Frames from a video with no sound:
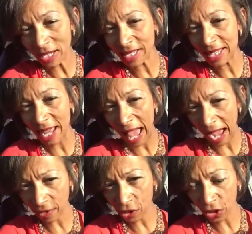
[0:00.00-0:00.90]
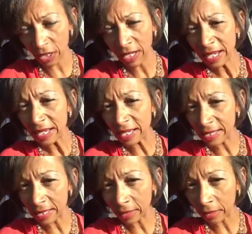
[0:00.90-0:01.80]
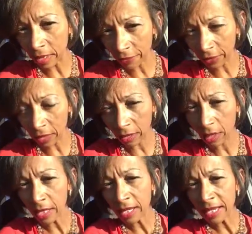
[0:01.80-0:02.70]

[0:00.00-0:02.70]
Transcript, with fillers: is the action, is it loving,